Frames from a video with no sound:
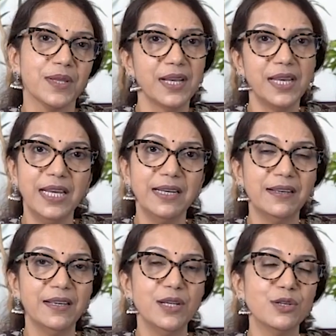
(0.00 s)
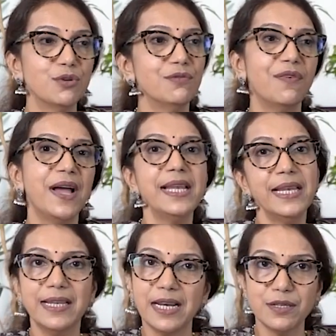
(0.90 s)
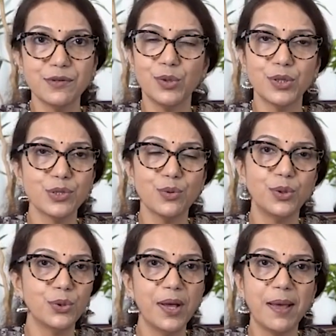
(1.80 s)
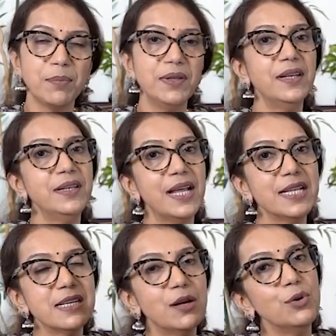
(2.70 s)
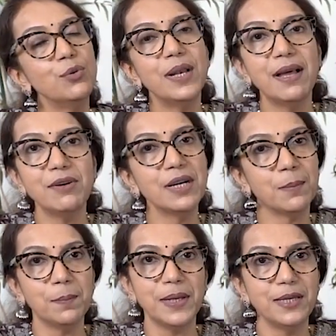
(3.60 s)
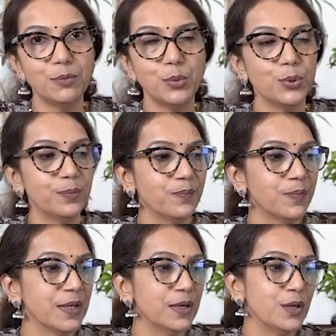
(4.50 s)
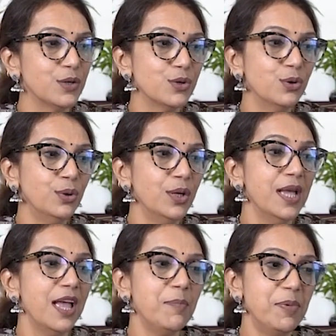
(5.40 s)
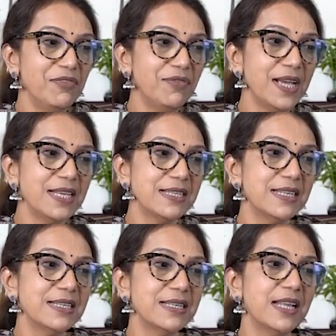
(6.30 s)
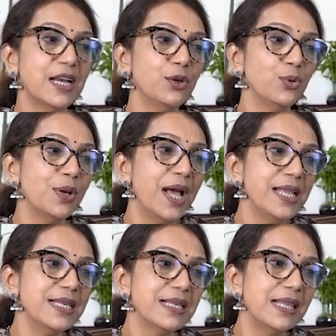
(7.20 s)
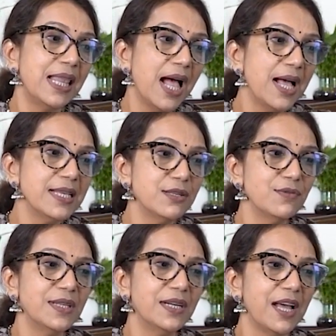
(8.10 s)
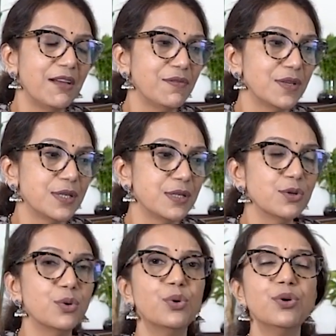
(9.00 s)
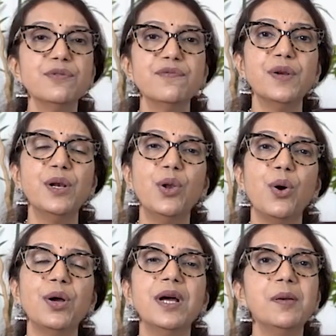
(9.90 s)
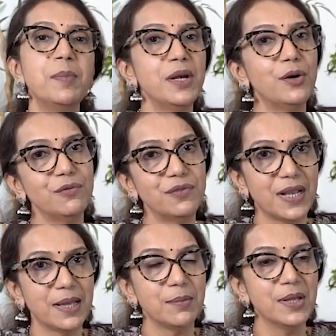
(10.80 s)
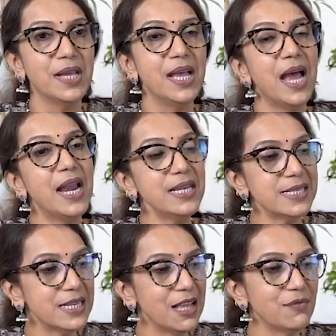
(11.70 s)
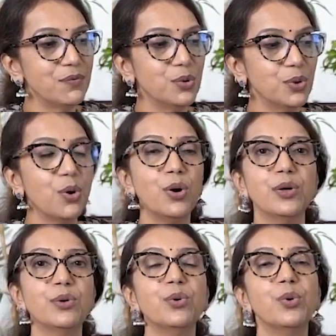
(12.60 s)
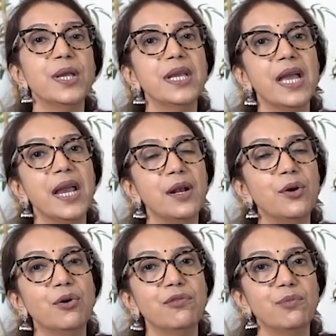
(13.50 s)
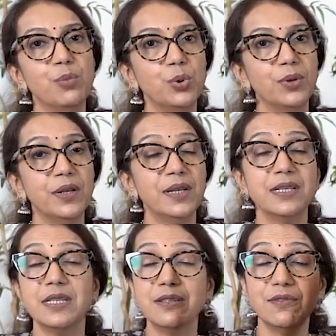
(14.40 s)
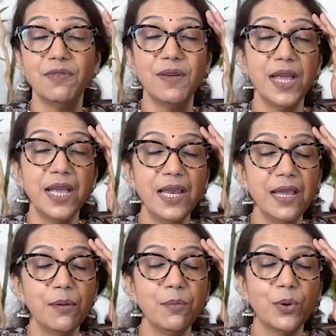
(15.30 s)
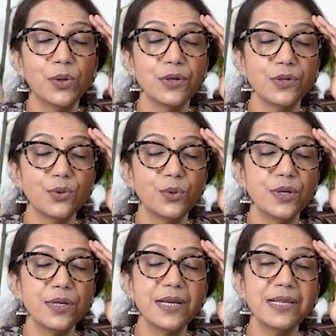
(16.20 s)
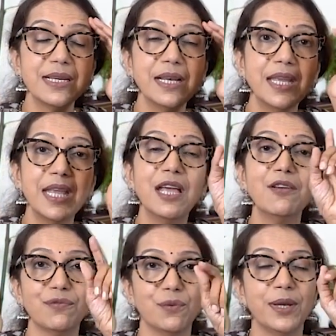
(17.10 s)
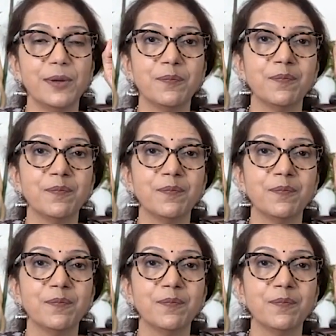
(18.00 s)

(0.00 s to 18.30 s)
Correct? So finally that is what is going to happen, and that's how you will have a complete bone. So epiphysis that unites last with the diaphysis grows for a longer period of time and is therefore called growing end of bone. This is very important, students. Listen carefully.